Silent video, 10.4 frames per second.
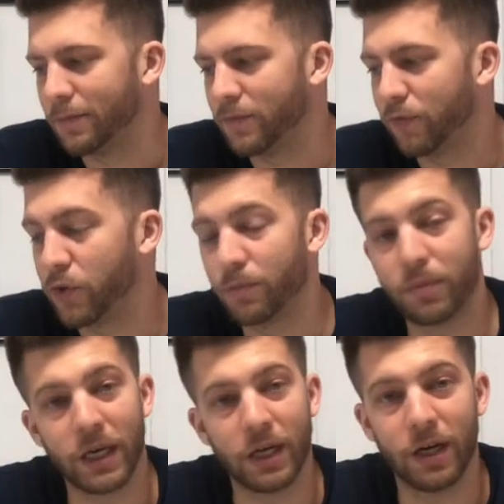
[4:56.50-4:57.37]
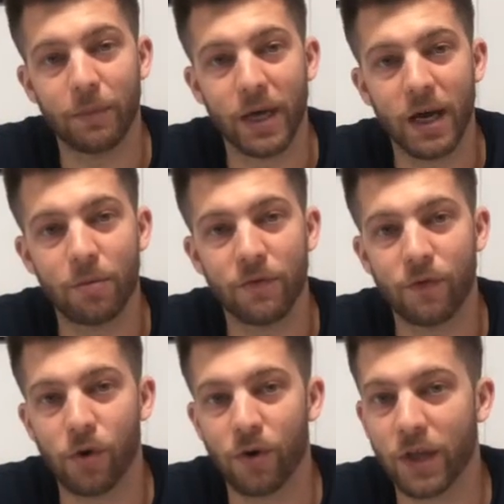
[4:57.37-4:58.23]
if you can pick it up now
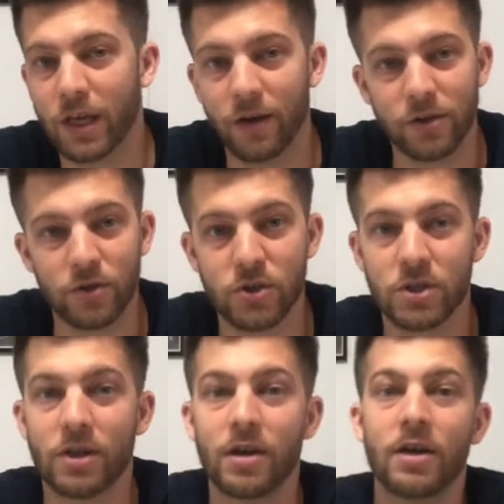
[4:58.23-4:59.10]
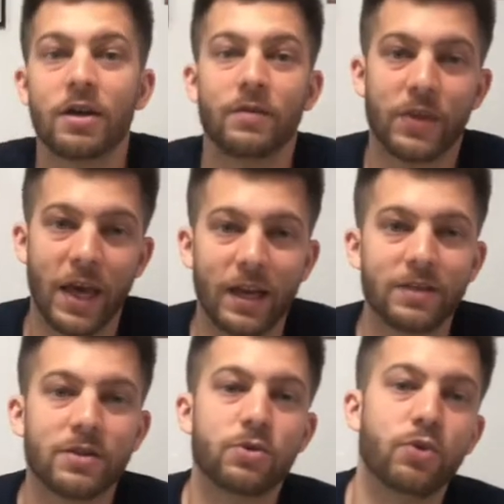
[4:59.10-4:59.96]
before the characters get
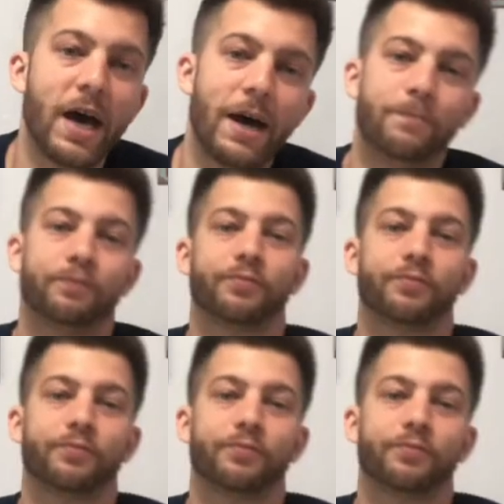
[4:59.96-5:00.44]
into that